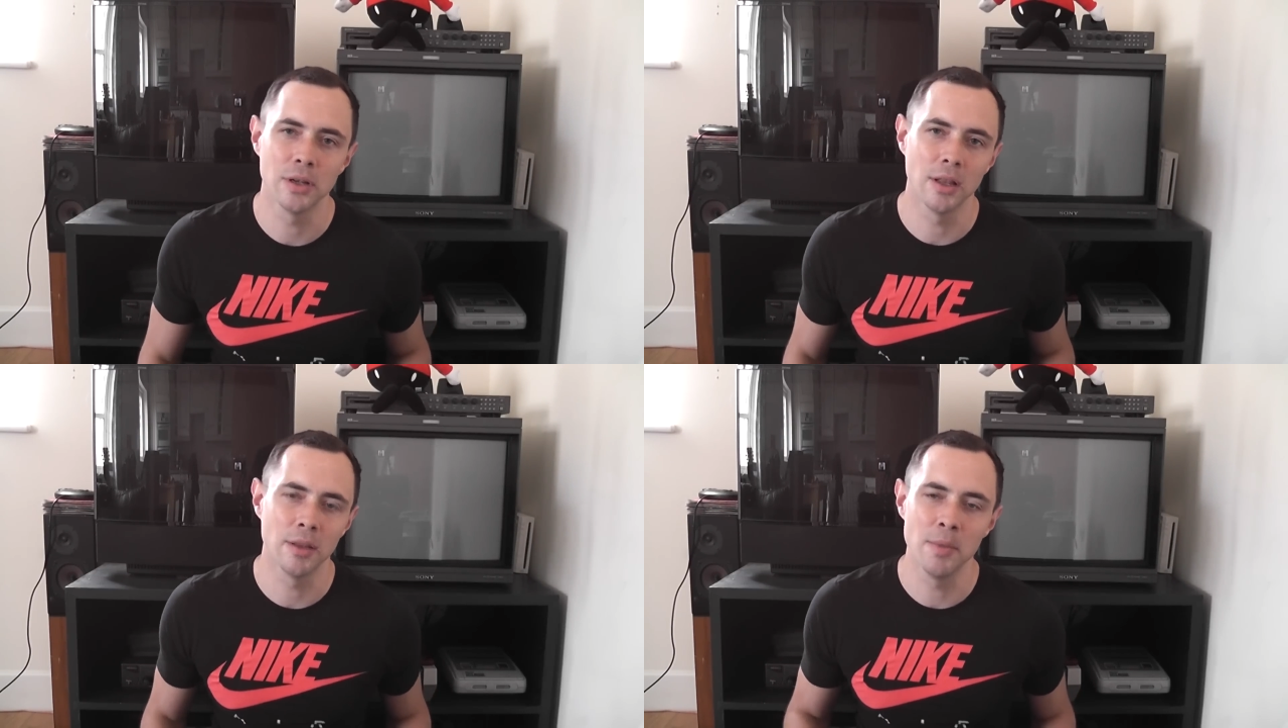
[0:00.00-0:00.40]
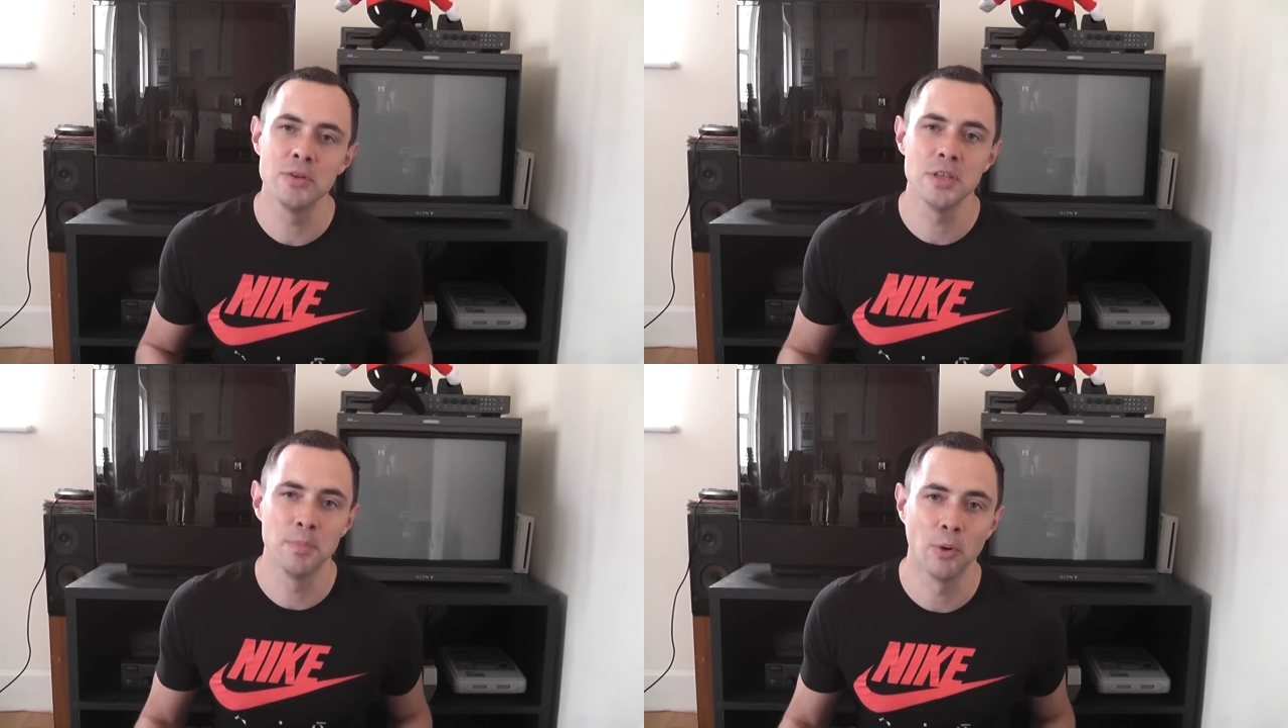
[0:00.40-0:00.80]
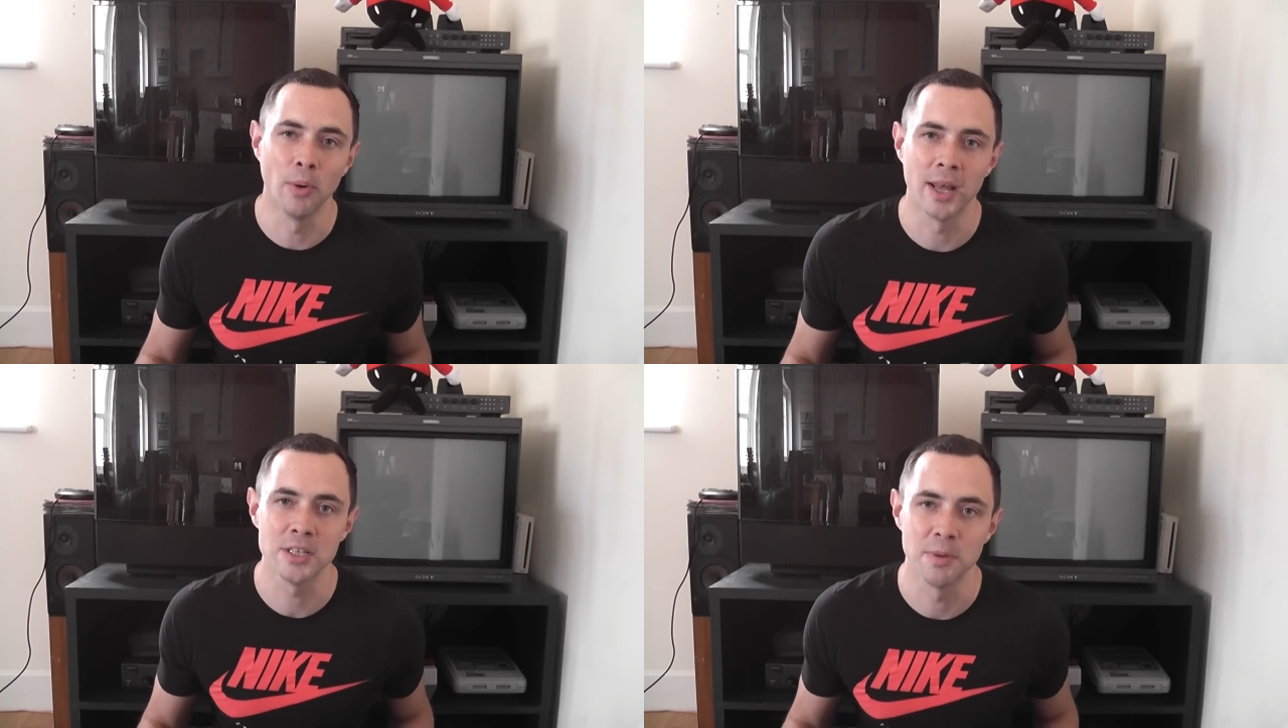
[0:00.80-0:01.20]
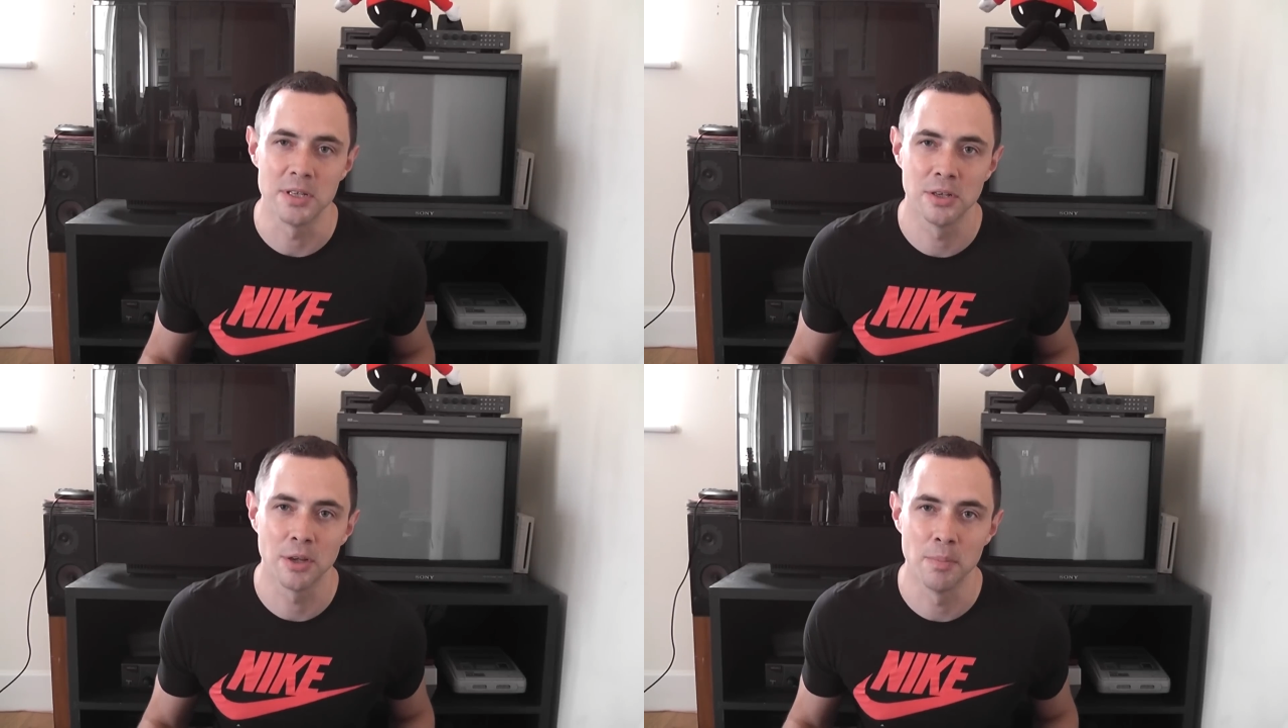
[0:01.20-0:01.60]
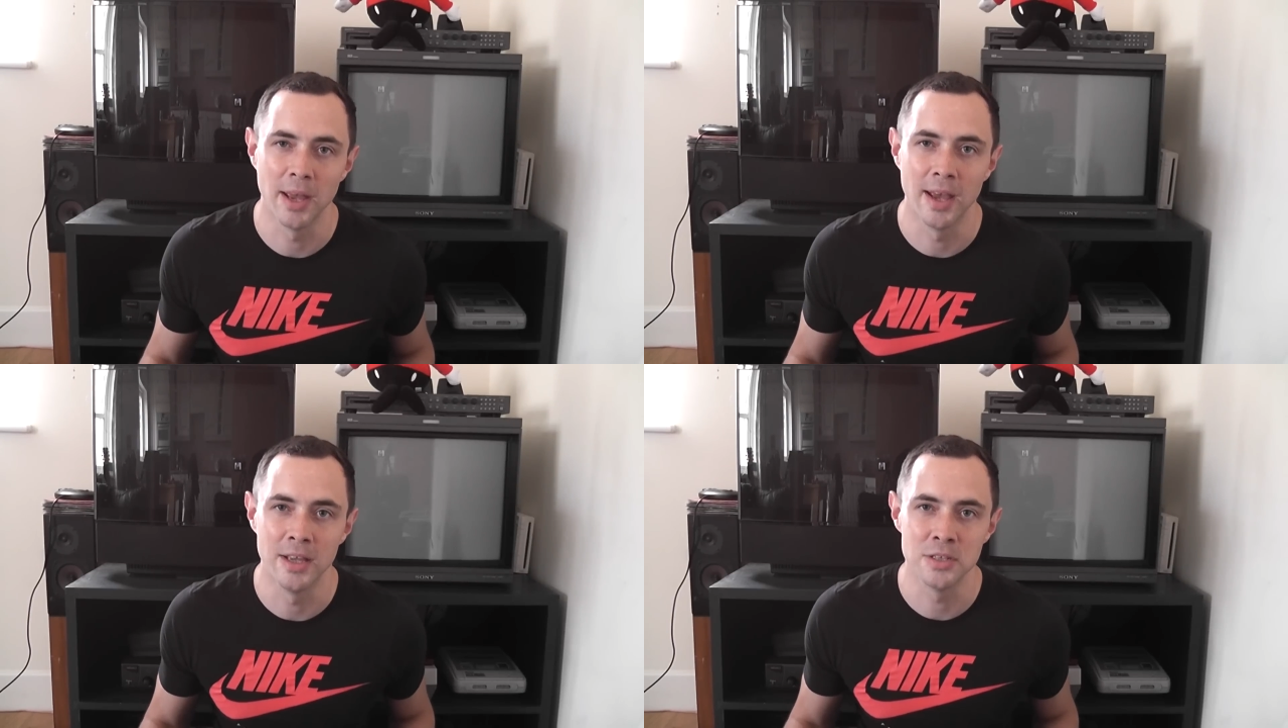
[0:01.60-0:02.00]
the most important aspect to
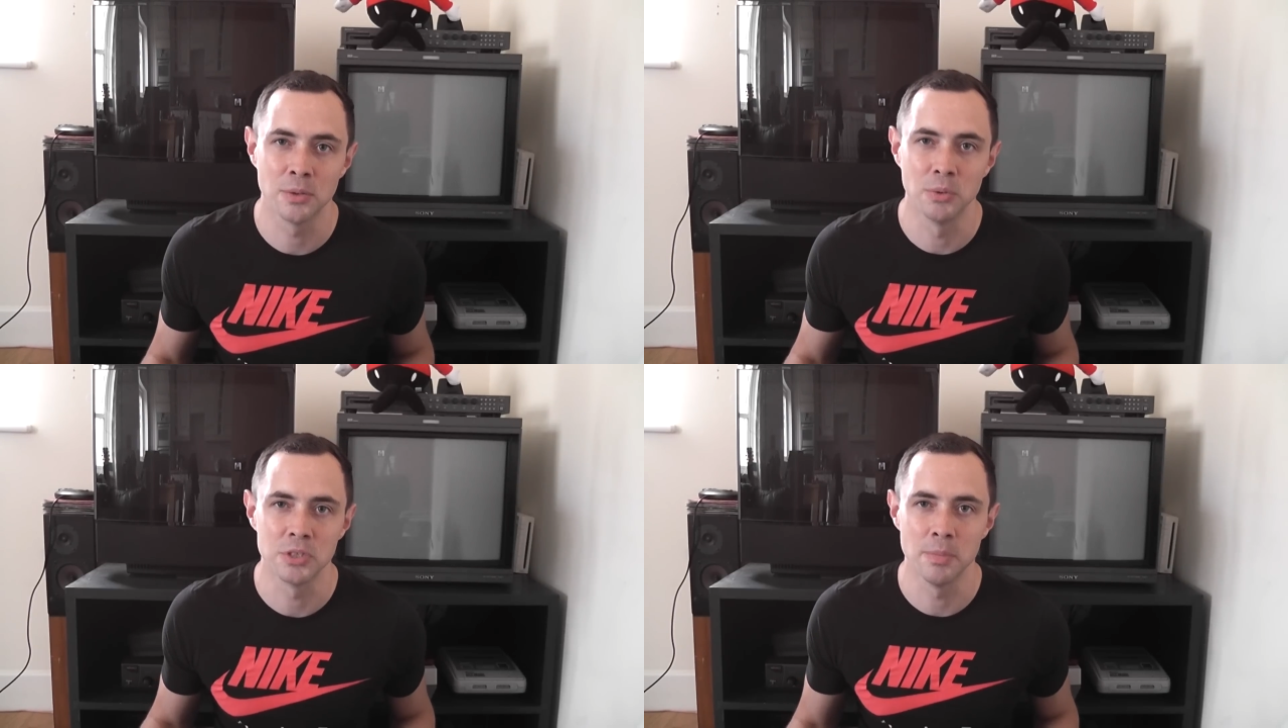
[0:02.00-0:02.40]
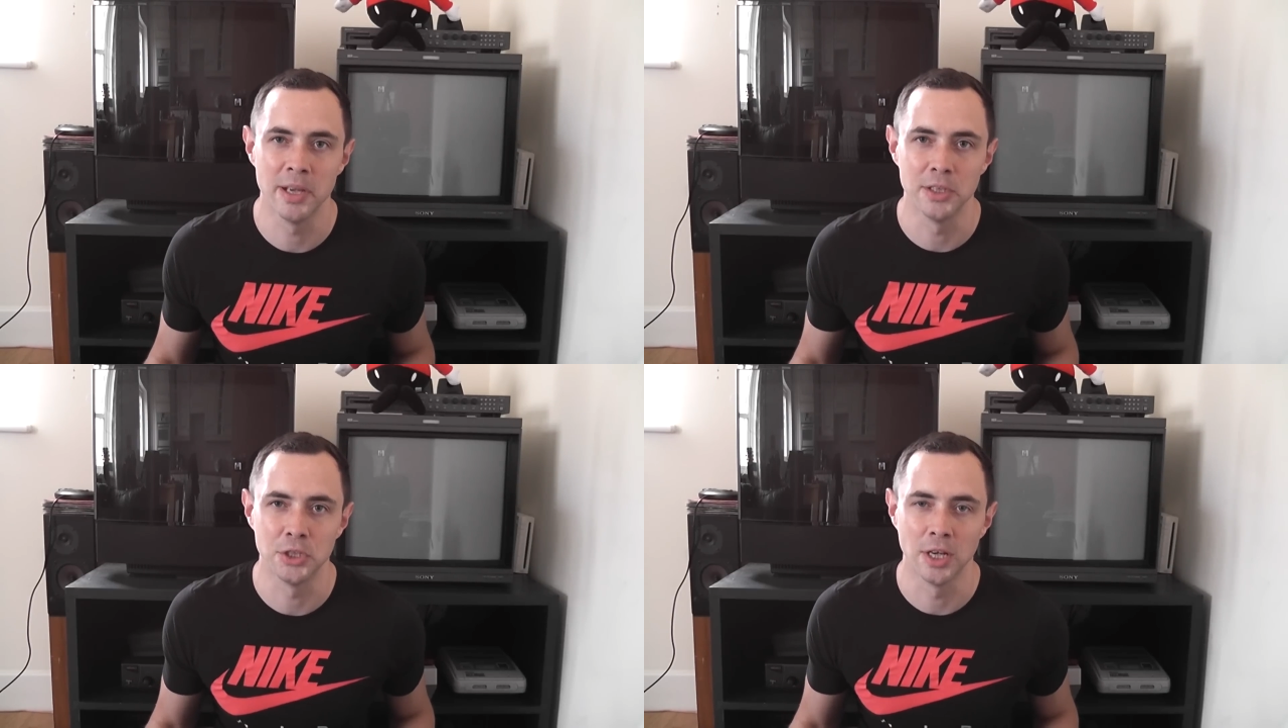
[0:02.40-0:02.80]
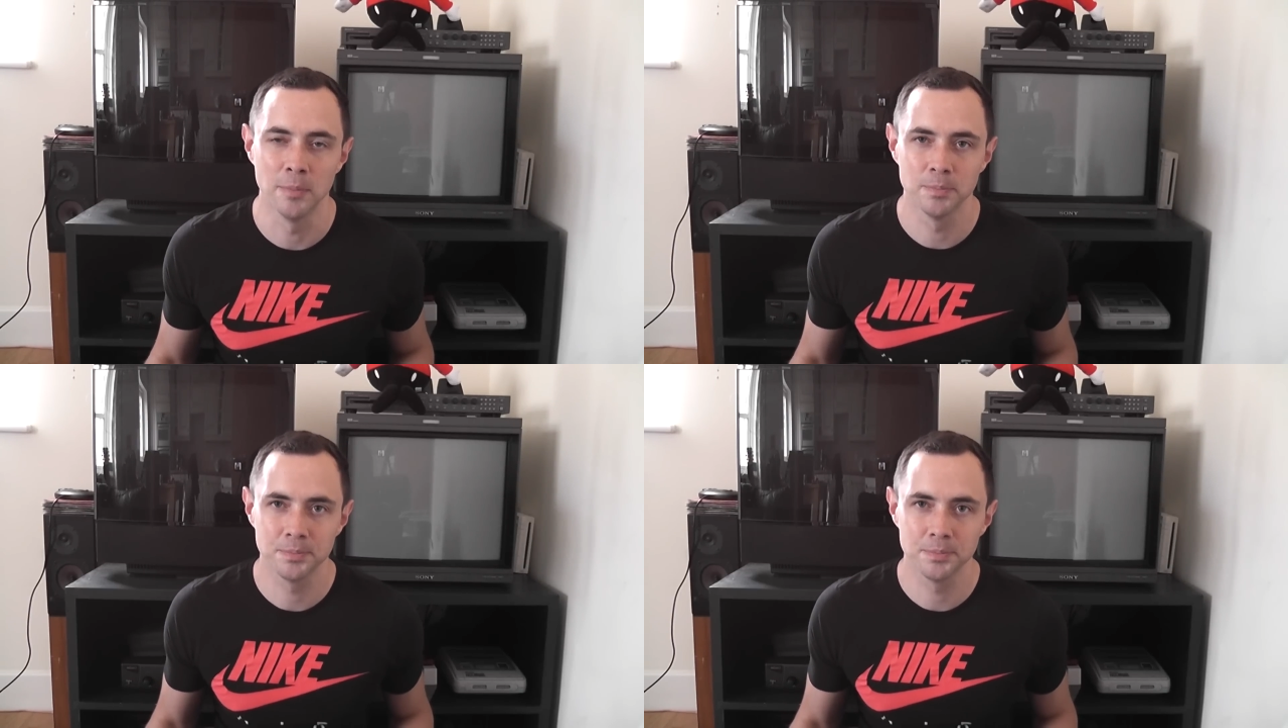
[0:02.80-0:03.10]
compare is, of course, the picture.